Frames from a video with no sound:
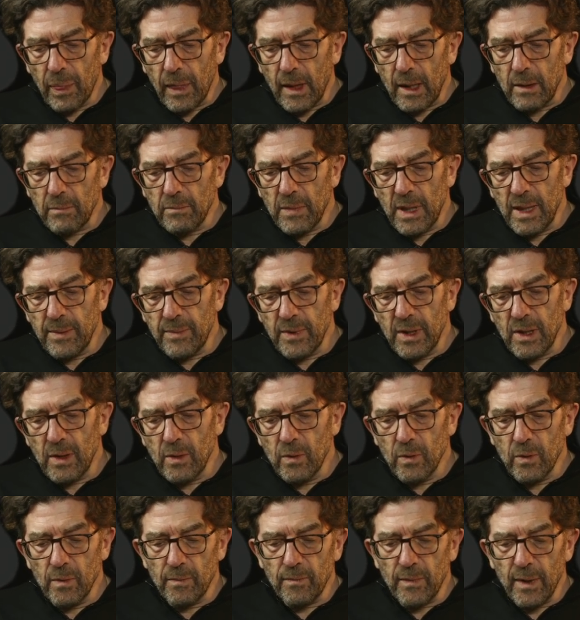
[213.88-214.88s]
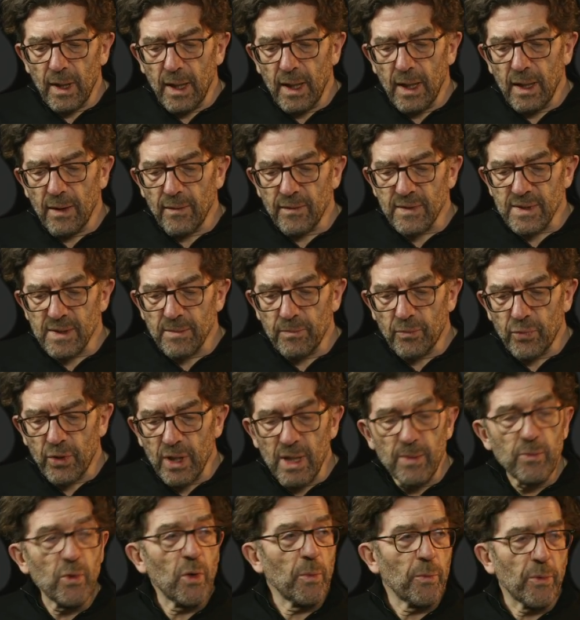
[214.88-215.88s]
Maybe you have some
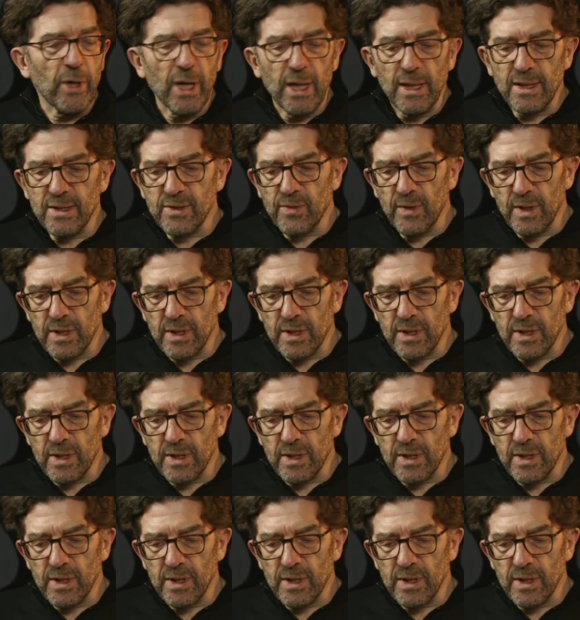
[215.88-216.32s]
premium rates